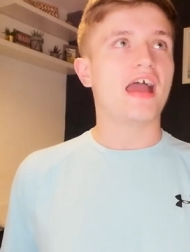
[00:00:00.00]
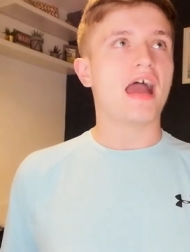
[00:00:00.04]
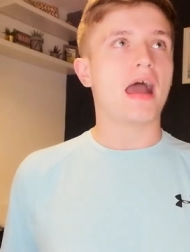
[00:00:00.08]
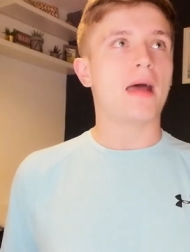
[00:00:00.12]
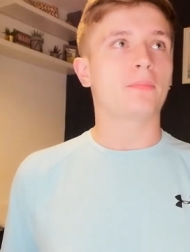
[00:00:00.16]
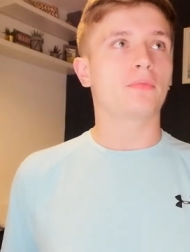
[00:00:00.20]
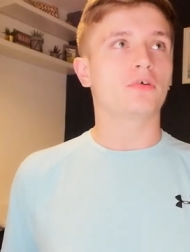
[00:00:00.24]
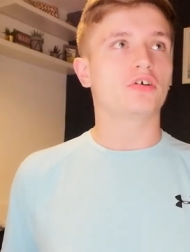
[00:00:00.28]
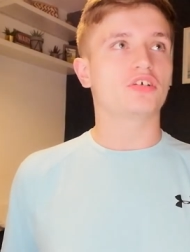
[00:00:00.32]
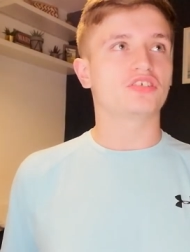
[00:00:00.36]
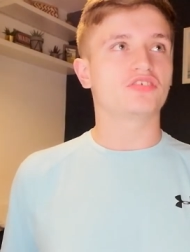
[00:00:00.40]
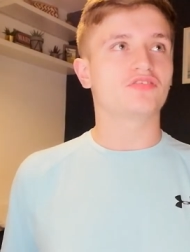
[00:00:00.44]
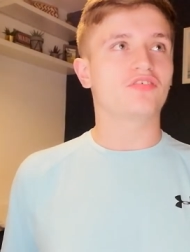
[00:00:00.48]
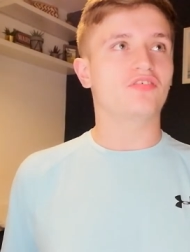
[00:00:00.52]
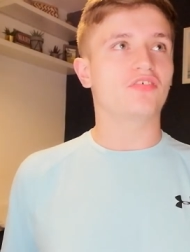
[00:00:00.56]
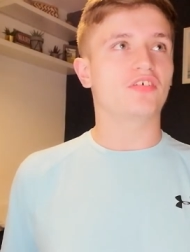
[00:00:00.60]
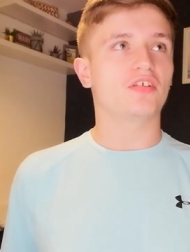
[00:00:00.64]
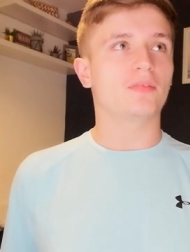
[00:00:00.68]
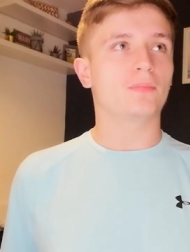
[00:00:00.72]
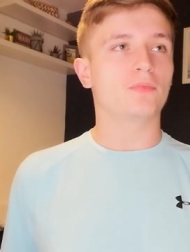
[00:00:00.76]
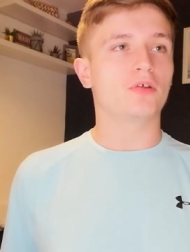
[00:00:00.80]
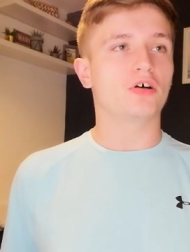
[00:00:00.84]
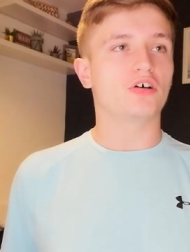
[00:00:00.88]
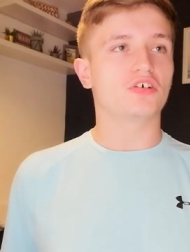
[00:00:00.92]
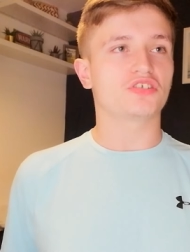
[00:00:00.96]
I'm not sure.
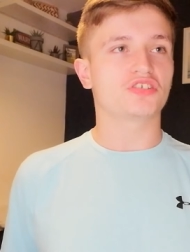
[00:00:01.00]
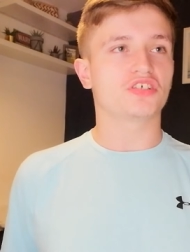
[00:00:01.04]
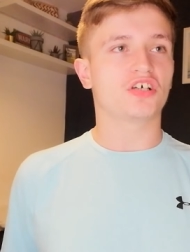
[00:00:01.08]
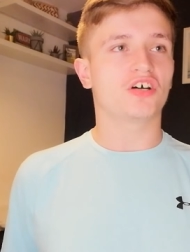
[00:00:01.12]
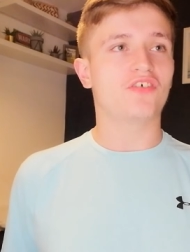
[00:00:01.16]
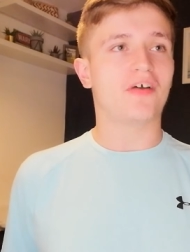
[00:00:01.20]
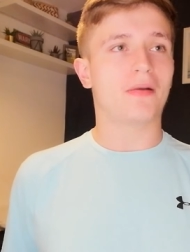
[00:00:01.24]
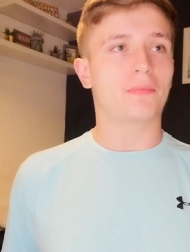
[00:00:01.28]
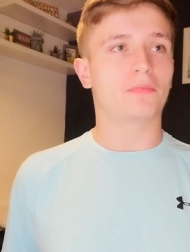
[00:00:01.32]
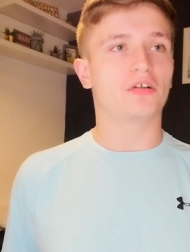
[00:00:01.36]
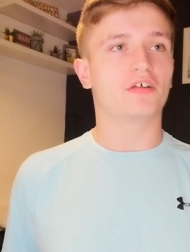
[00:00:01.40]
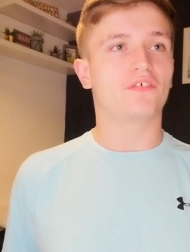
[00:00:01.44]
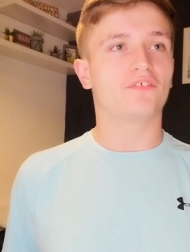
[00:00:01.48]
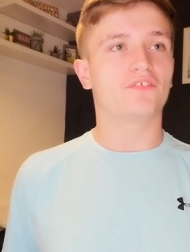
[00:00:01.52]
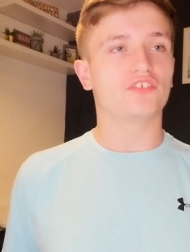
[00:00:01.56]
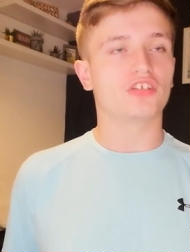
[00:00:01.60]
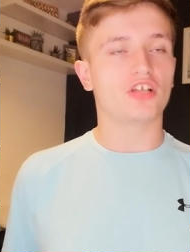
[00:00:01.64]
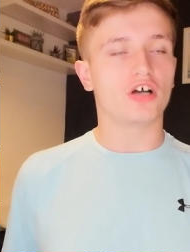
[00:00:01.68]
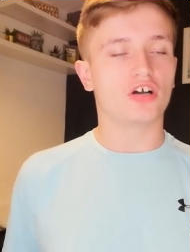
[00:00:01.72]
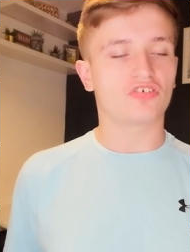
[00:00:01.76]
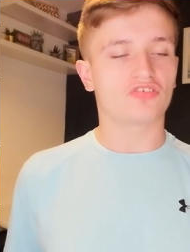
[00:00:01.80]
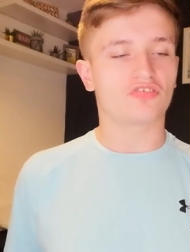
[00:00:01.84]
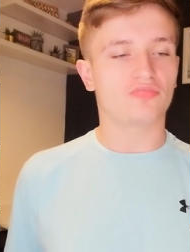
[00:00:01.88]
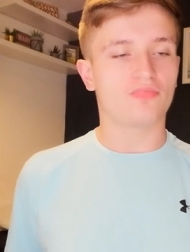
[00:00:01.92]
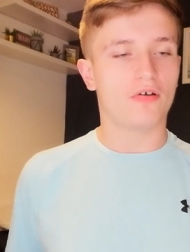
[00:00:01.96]
I'm not sure I'm going to
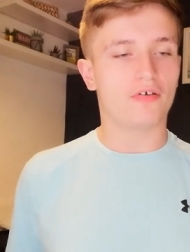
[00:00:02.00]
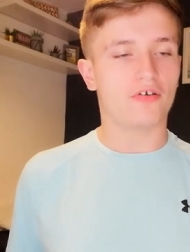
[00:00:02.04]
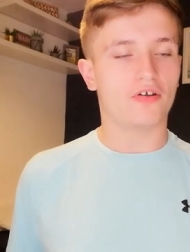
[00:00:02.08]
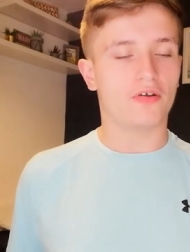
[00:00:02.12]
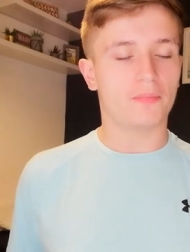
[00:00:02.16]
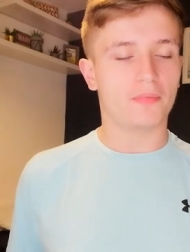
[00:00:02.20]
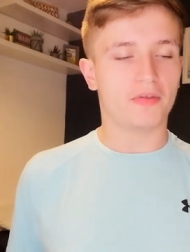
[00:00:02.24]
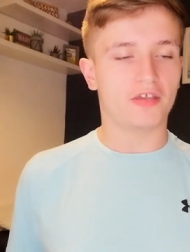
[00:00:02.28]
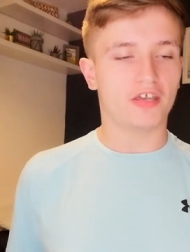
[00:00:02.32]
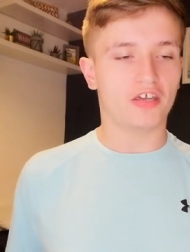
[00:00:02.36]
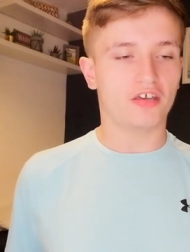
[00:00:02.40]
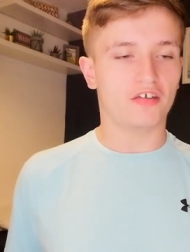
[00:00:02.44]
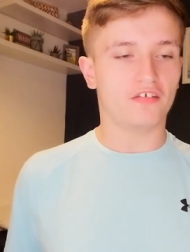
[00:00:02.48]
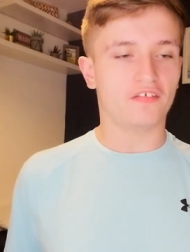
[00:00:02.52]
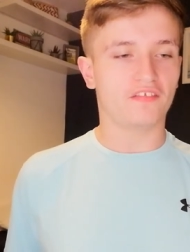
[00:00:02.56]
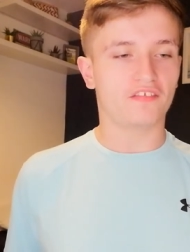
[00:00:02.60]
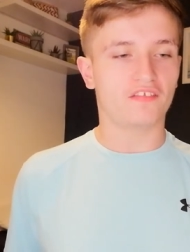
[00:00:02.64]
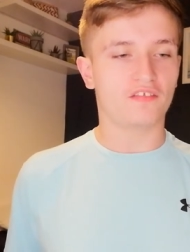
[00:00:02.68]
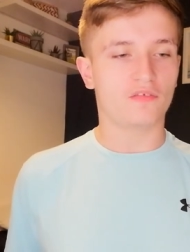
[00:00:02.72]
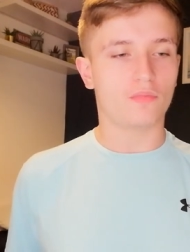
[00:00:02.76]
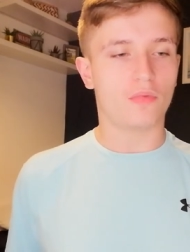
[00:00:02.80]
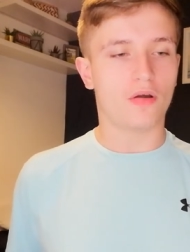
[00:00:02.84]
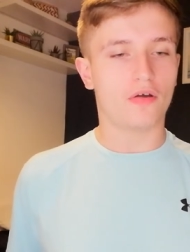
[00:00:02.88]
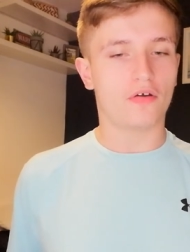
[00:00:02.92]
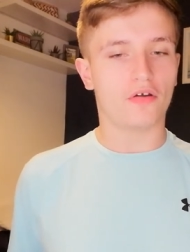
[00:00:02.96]
vlog tomorrow because
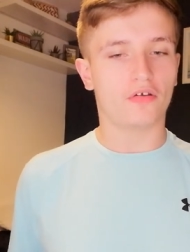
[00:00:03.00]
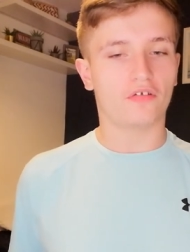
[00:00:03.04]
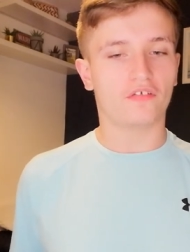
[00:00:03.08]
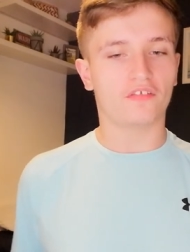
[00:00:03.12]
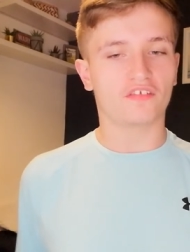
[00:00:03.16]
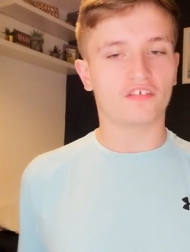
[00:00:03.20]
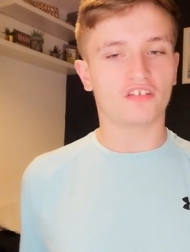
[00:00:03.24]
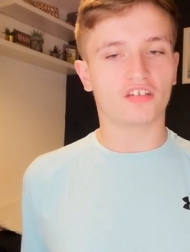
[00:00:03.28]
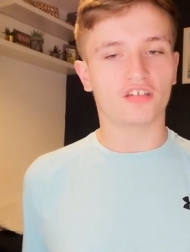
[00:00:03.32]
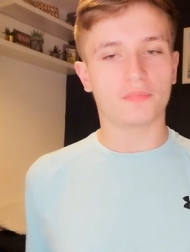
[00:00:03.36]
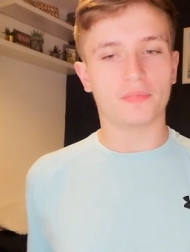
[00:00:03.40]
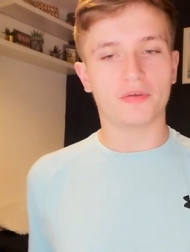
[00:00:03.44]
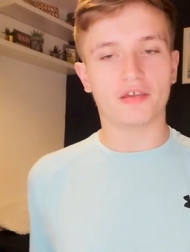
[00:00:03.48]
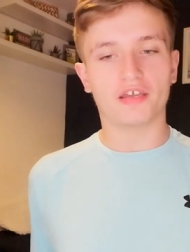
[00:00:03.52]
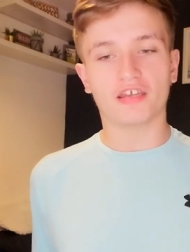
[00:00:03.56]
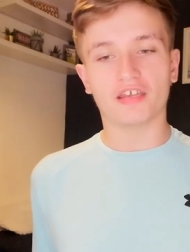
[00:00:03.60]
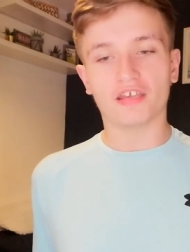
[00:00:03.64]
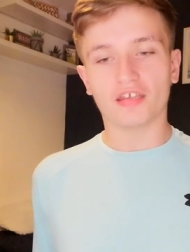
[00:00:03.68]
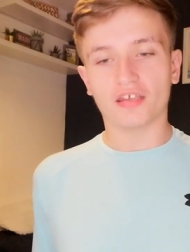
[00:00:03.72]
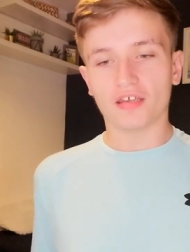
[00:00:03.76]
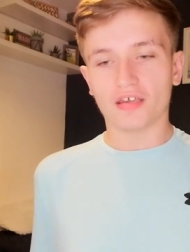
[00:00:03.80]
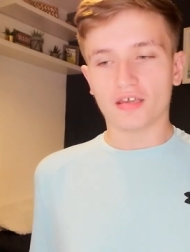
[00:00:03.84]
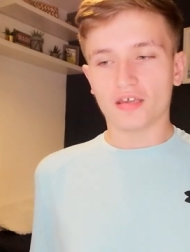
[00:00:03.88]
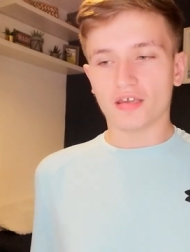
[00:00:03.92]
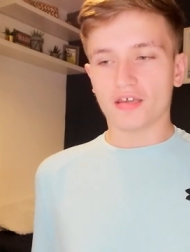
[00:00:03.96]
tomorrow is going to
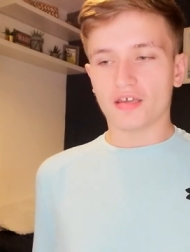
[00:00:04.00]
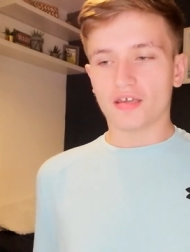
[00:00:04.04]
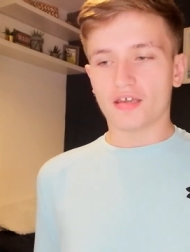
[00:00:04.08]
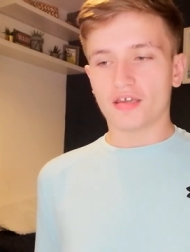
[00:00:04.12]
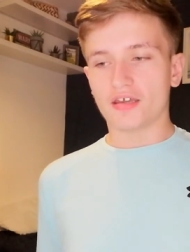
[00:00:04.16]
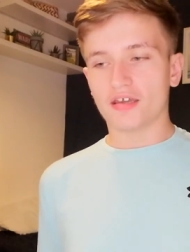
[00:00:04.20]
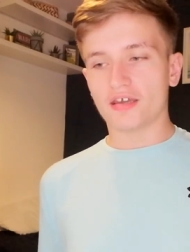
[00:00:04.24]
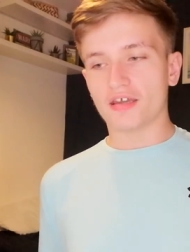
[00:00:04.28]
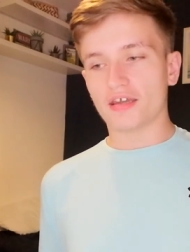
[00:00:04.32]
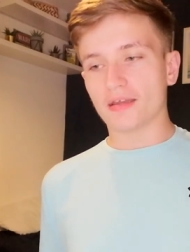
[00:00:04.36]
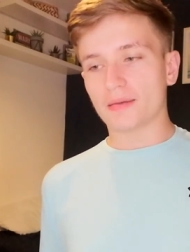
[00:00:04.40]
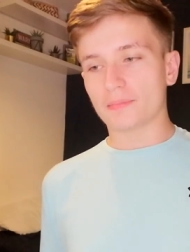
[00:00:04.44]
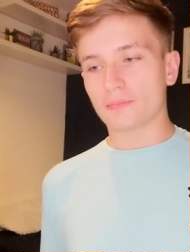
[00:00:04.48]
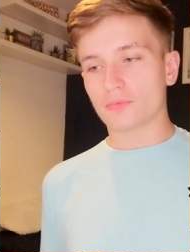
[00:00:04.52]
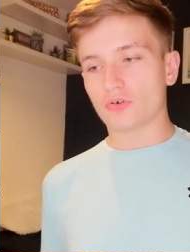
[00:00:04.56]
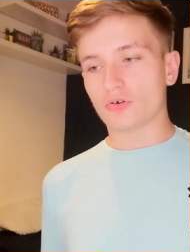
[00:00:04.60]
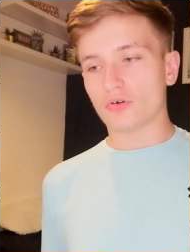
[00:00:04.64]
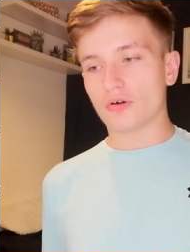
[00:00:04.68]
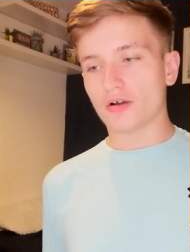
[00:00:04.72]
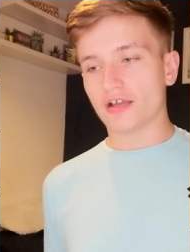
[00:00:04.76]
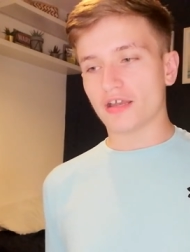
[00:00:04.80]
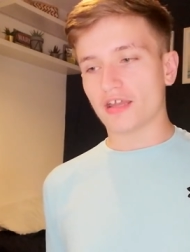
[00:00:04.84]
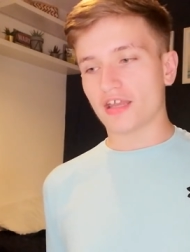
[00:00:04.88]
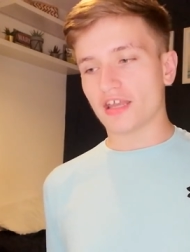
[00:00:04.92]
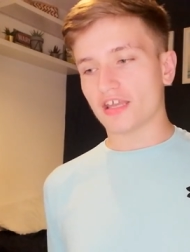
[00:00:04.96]
be um,
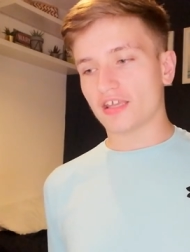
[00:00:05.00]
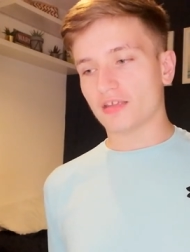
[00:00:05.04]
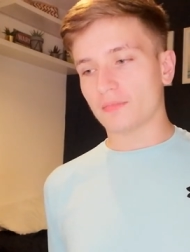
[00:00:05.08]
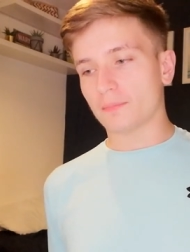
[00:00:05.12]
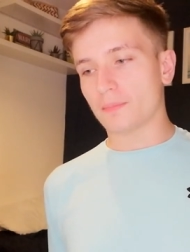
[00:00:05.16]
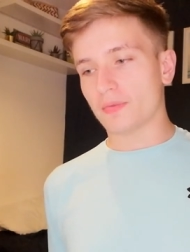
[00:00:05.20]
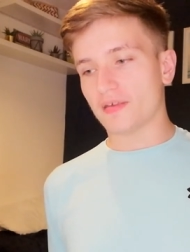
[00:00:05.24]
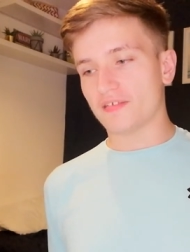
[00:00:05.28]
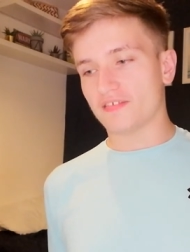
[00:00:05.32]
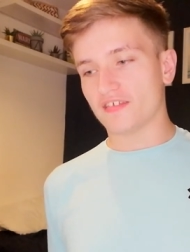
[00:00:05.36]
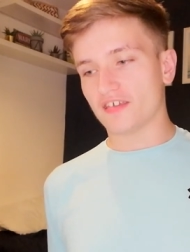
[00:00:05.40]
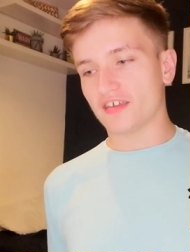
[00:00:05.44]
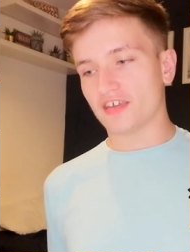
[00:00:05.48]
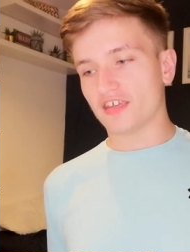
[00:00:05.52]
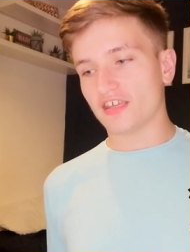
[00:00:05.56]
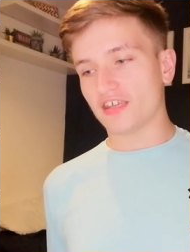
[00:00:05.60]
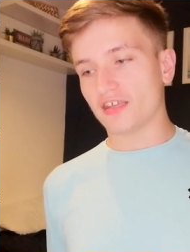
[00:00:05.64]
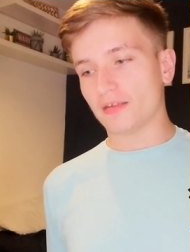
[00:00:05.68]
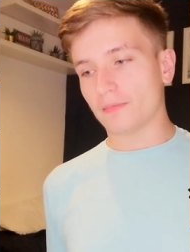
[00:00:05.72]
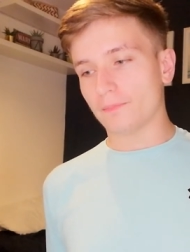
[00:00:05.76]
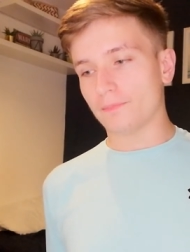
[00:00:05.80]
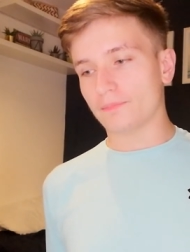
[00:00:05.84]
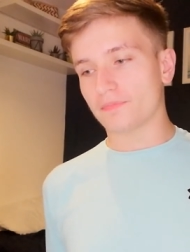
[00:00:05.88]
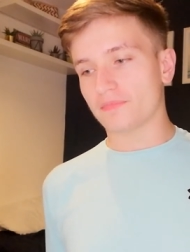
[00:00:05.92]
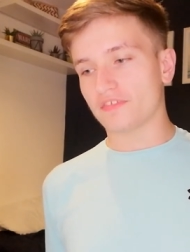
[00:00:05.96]
quite a
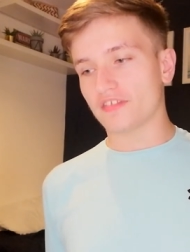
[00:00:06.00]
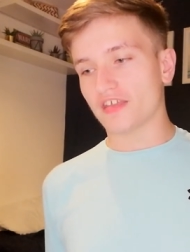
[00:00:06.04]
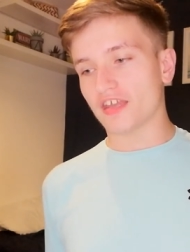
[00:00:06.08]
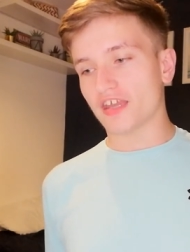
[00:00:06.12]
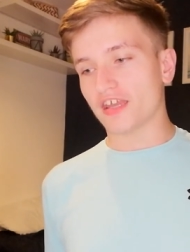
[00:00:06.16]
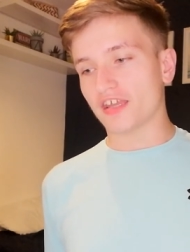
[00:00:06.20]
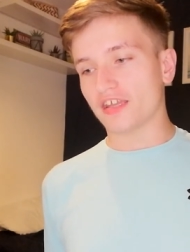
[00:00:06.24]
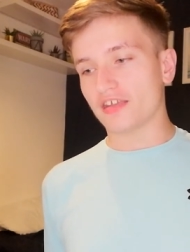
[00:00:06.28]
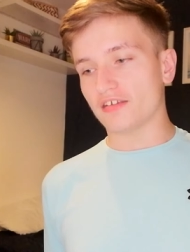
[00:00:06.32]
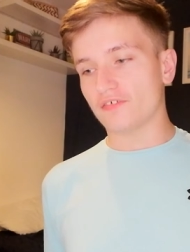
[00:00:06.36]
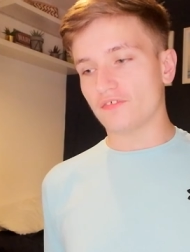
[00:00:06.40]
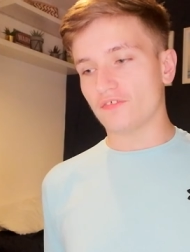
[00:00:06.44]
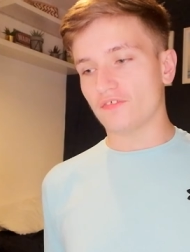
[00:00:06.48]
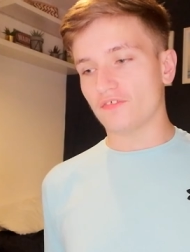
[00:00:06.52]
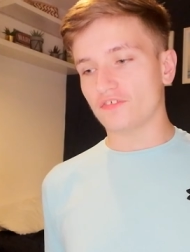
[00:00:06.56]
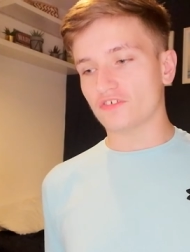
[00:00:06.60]
busy day,